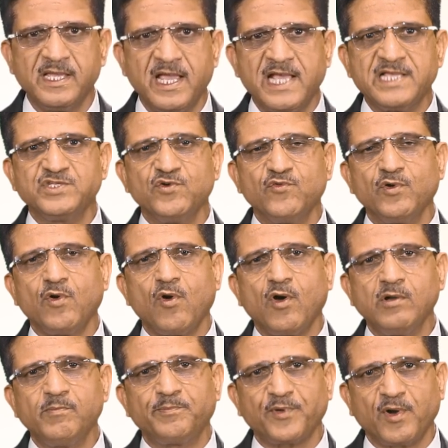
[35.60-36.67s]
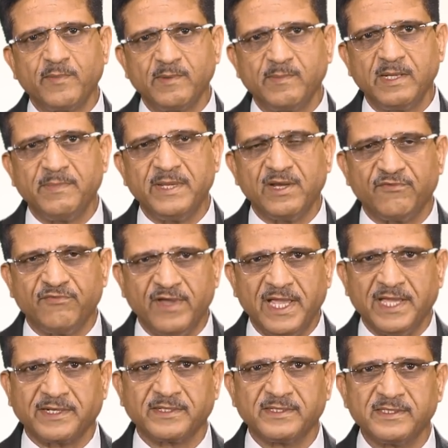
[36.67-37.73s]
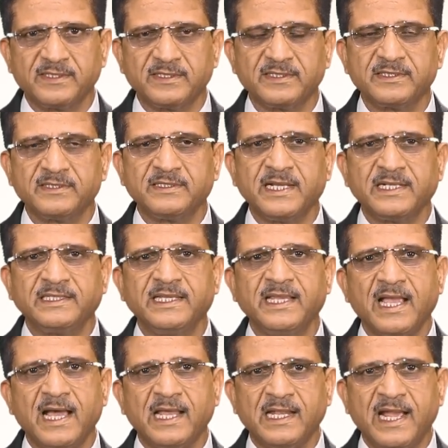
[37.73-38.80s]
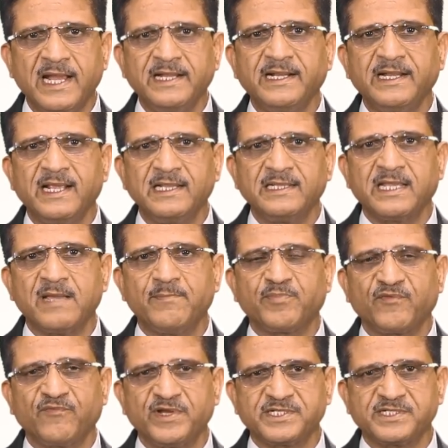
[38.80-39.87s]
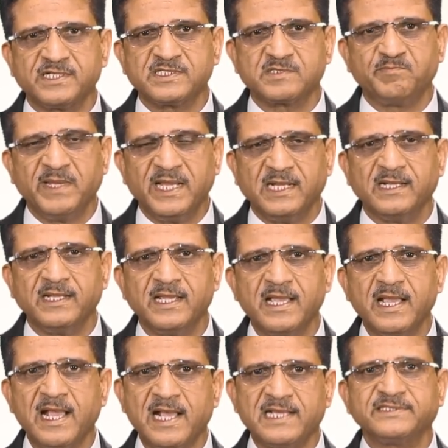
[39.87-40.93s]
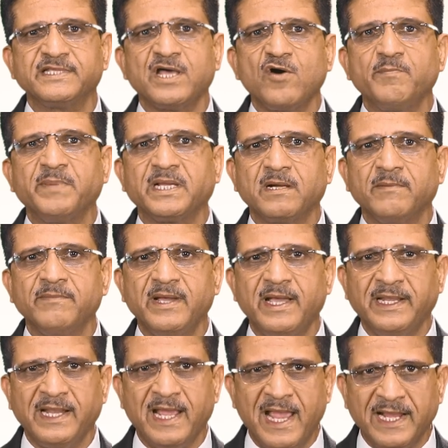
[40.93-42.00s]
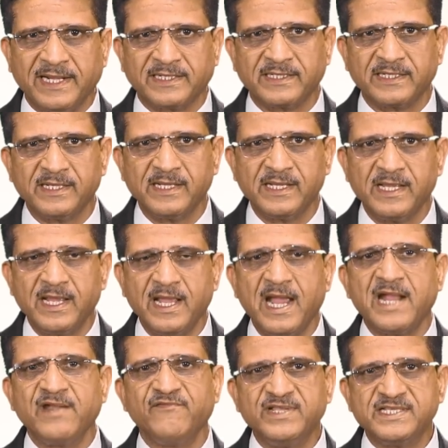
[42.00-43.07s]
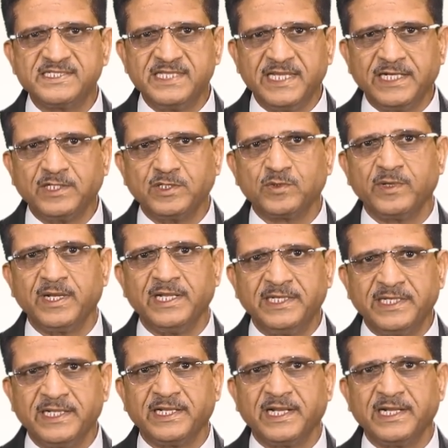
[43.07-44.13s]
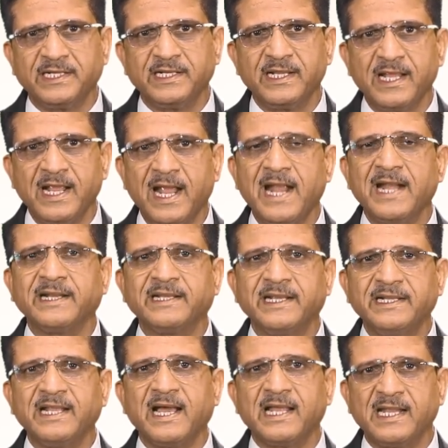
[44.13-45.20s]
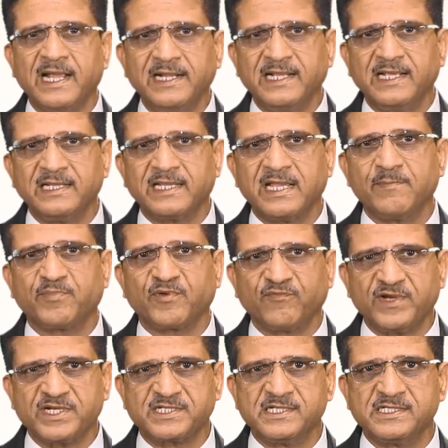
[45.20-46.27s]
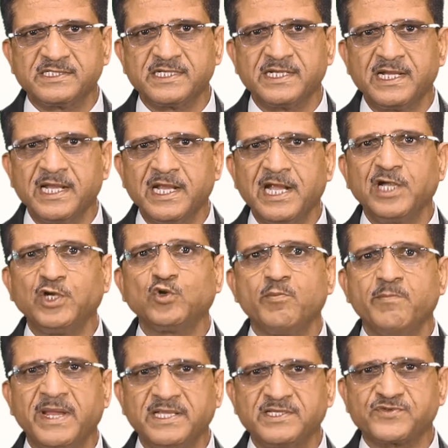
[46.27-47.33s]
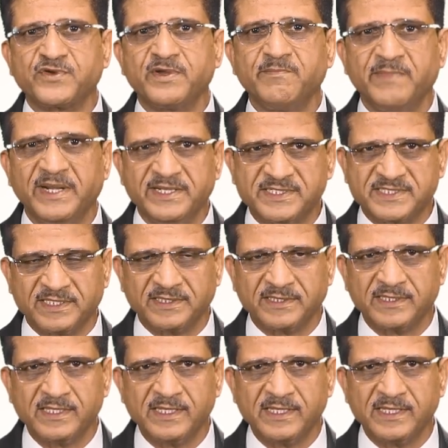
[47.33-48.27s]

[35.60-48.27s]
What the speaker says: As you would all probably be aware that the Allied and Healthcare Professionals Bill has now become an act, and we seek to integrate and get allied healthcare professionals into mainstream medicine.